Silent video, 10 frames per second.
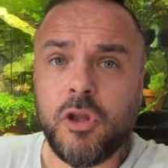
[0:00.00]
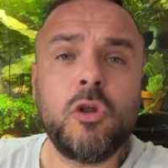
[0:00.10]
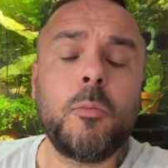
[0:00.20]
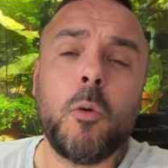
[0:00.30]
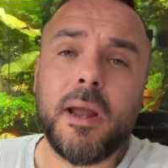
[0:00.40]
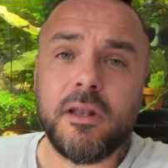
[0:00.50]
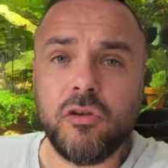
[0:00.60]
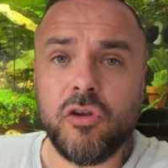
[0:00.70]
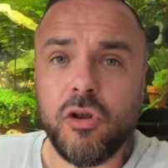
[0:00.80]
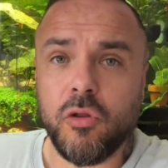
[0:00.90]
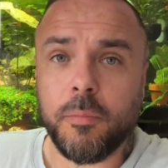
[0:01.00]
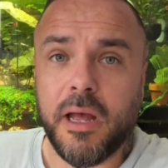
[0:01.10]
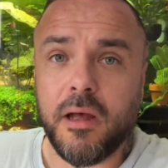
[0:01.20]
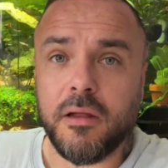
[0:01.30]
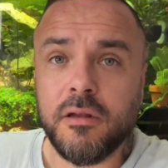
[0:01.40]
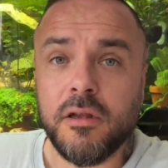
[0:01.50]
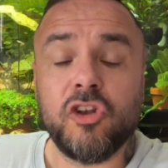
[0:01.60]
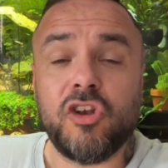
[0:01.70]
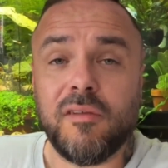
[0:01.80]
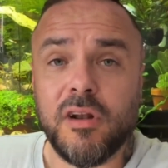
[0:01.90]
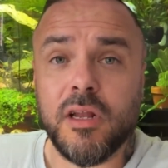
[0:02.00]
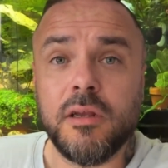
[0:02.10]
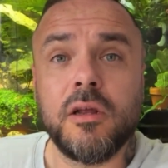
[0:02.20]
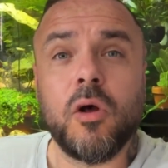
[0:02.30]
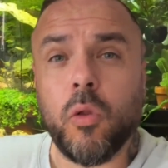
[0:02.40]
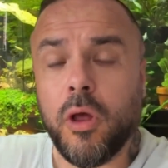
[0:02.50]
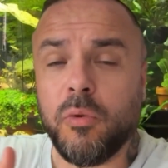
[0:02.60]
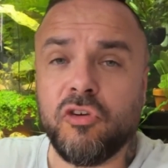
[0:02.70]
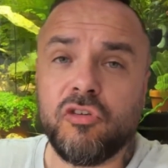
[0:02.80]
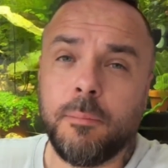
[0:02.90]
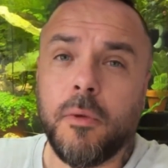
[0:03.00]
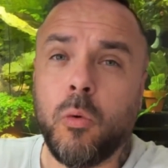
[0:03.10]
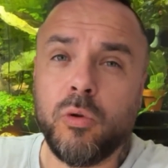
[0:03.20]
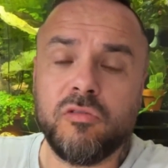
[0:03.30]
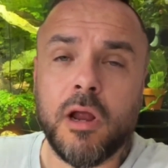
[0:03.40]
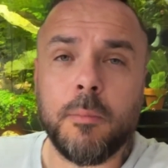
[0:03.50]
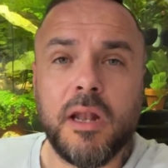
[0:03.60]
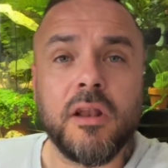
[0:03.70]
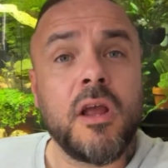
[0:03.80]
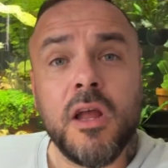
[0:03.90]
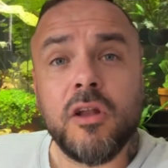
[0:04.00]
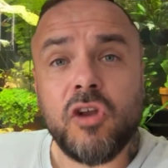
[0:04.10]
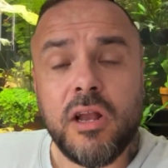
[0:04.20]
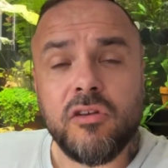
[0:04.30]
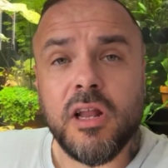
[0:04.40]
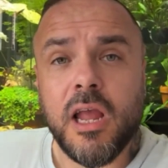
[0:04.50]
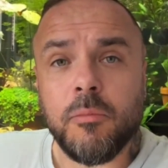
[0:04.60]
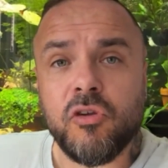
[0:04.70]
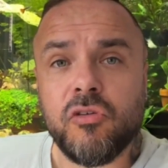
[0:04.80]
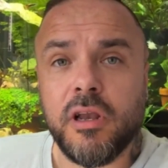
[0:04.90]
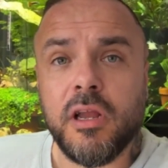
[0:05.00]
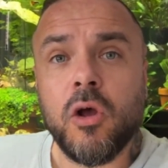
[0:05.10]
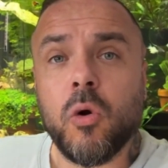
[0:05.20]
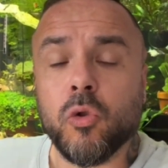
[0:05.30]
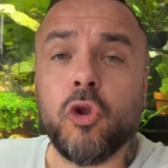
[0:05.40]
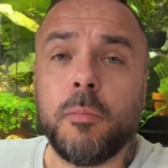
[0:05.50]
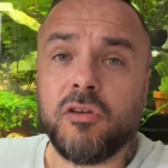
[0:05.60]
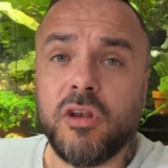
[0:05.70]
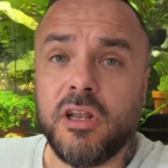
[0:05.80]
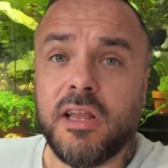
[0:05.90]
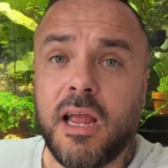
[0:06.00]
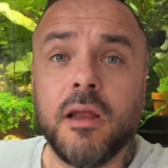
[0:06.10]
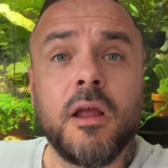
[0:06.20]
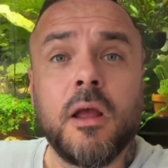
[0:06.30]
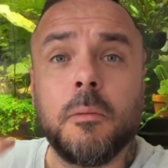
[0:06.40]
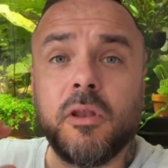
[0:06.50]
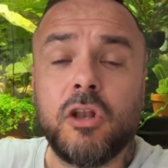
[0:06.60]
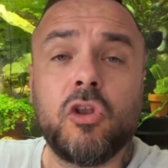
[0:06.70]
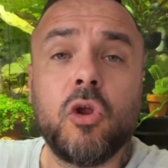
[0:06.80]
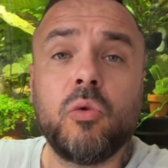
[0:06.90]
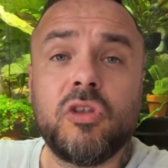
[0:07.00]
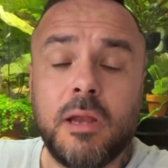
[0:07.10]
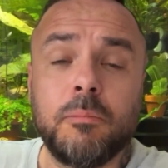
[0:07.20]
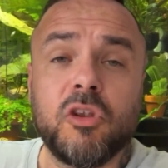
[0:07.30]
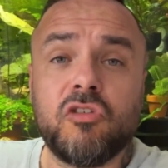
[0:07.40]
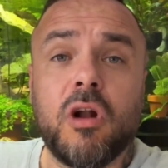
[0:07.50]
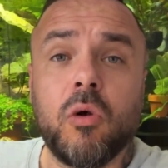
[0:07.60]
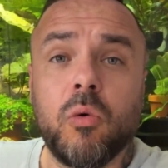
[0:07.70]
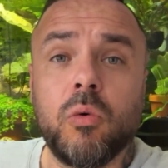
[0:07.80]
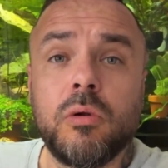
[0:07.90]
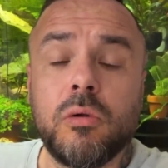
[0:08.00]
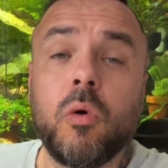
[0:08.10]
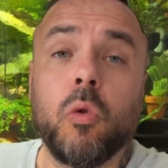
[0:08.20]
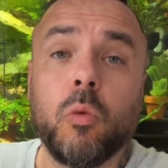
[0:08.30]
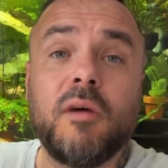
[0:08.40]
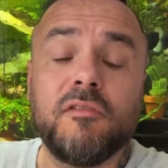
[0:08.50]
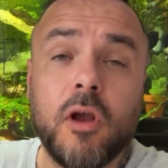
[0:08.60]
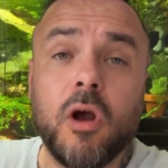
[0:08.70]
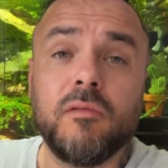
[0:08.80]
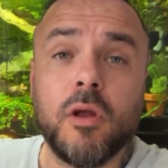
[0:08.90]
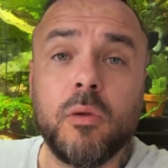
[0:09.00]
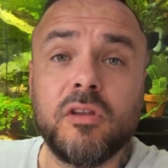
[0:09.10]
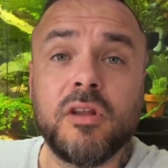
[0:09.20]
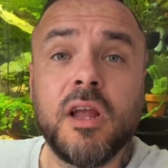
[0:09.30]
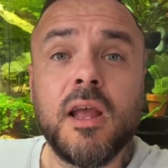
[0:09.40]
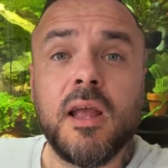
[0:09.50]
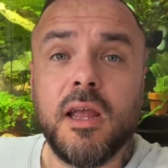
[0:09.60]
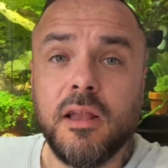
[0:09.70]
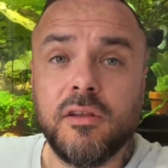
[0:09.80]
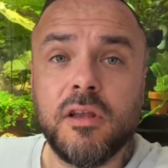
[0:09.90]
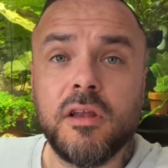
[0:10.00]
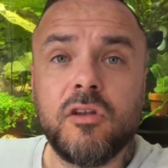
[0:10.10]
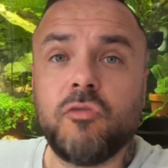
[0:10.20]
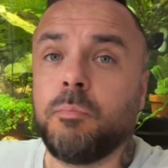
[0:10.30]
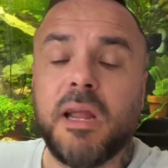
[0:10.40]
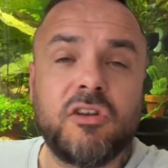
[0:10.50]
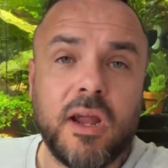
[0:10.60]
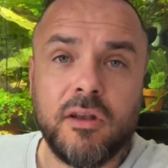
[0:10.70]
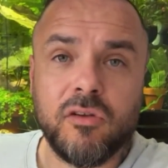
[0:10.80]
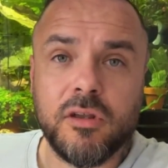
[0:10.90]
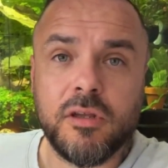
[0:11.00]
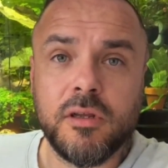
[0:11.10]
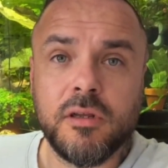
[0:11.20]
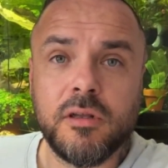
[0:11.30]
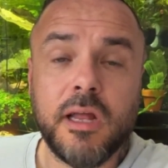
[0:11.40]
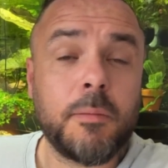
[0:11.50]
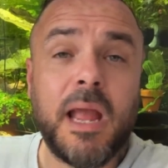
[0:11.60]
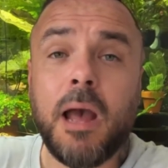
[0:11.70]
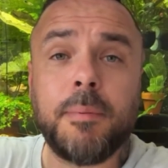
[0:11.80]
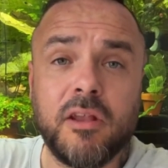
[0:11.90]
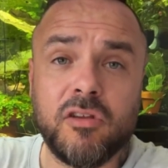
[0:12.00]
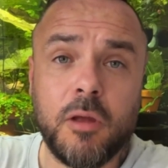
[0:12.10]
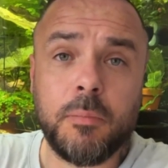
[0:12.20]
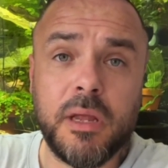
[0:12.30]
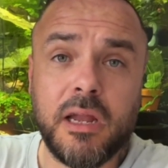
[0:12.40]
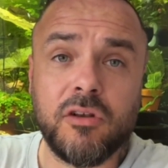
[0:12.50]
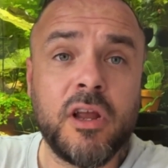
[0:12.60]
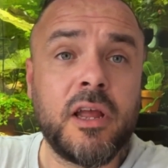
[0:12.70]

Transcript: The more maintenance you do, the better, generally. Although with shrimp, I wouldn't recommend changing the chemistry or too much in the tank. They do seem to struggle, or the one thing I've noticed is big changes. They can be happy at a certain pH.